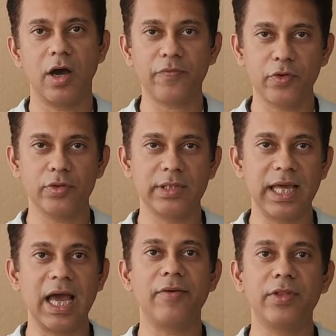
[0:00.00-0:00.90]
of course
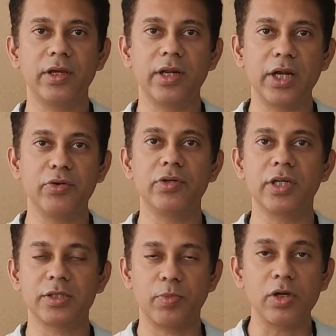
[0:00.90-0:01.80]
they have their
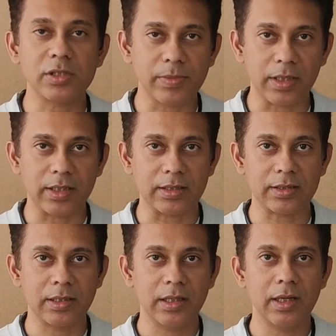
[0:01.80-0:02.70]
individual responsibilities,